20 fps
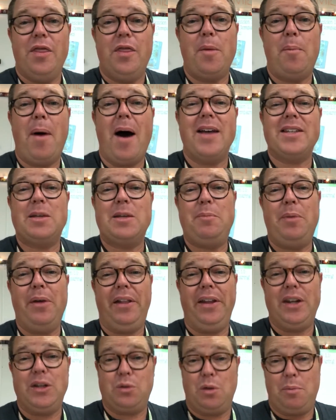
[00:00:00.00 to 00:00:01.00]
The
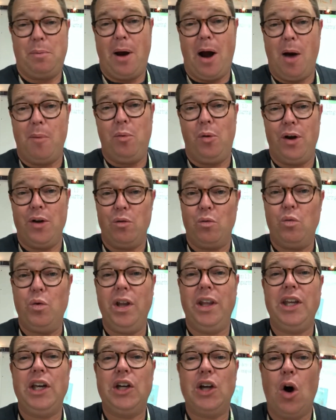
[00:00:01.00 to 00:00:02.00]
possibilities with PowerPoint
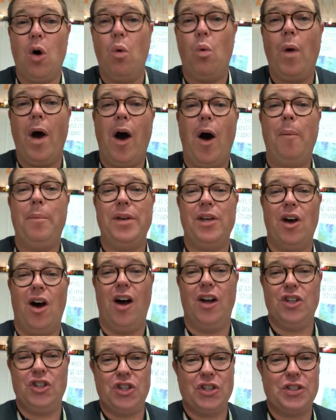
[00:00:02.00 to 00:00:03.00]
really go well
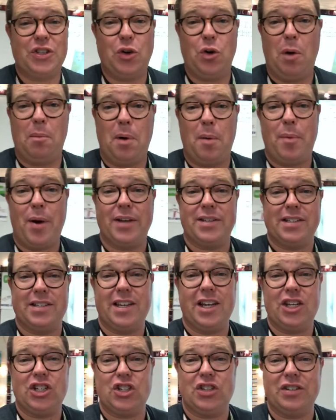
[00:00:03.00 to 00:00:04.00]
beyond just the normal
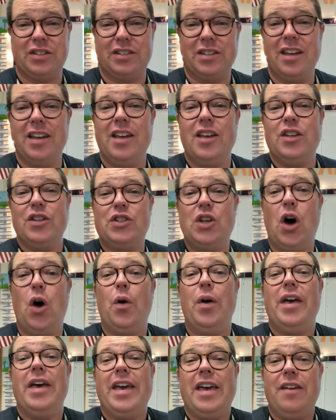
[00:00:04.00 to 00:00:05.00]
presentations. So
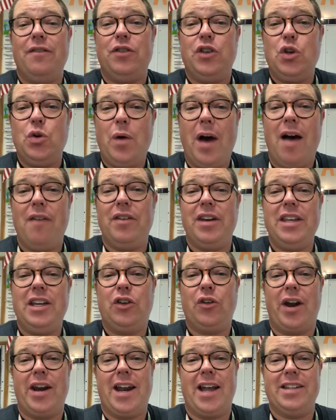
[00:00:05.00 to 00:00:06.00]
if you have any
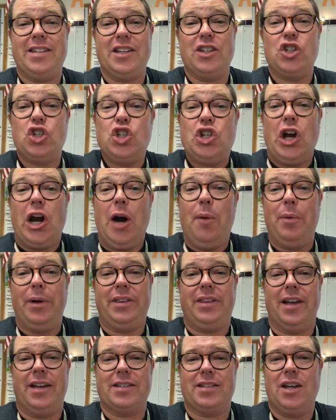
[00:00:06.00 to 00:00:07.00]
great ideas, share them
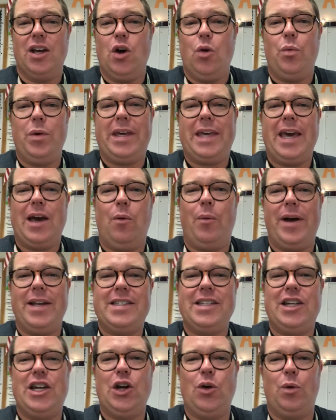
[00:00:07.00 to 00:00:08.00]
with us. We can't wait
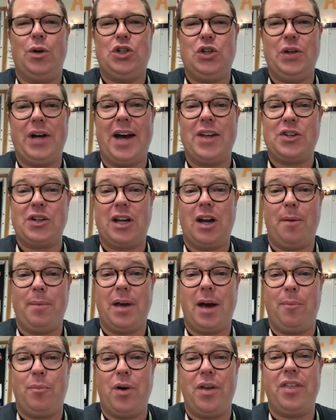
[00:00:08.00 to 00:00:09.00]
to hear what you guys are
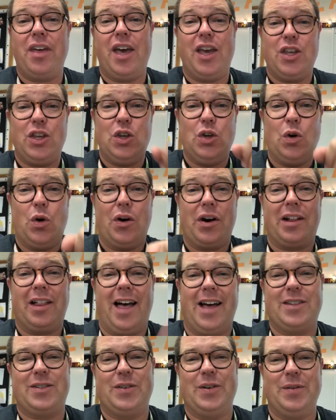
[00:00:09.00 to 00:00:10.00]
coming up with in your
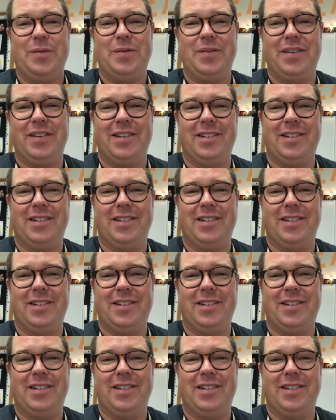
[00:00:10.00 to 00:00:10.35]
classroom.